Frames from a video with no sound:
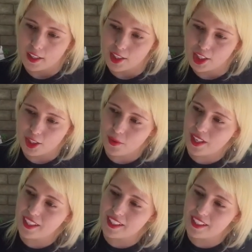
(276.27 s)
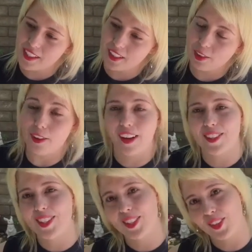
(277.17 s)
She went
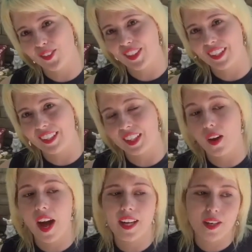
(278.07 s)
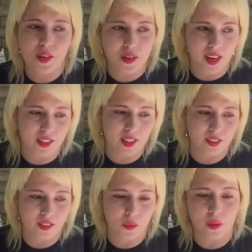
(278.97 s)
crowd surfing. I go crowd
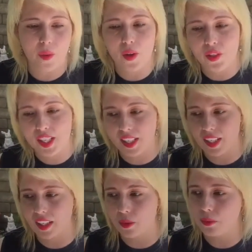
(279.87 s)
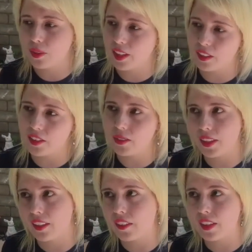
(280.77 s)
surfing. We both did.
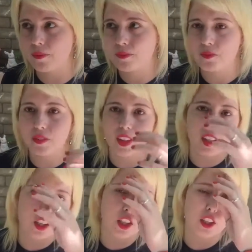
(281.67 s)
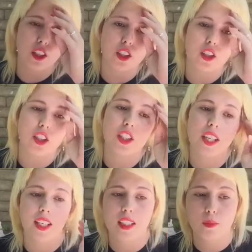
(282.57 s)
Whatever. She
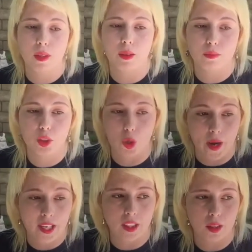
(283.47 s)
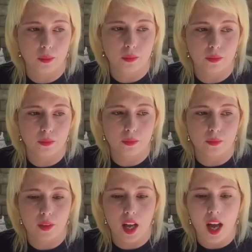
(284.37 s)
texted me, Joanna,
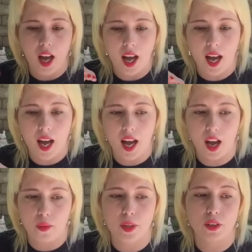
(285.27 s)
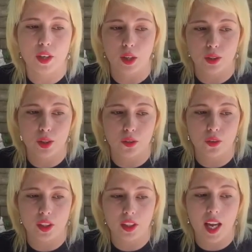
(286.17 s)
I went crowd
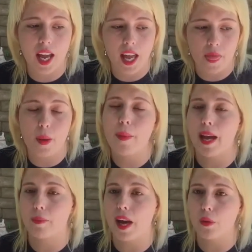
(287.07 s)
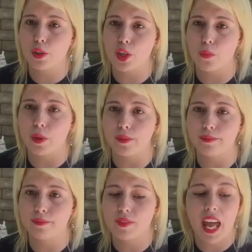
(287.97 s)
surfing and the backpack was open
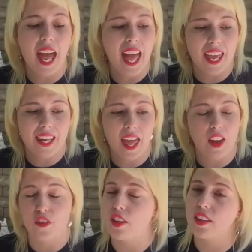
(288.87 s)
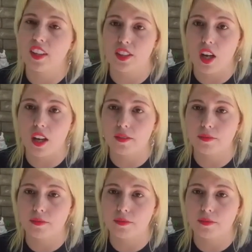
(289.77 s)
and everything is gone.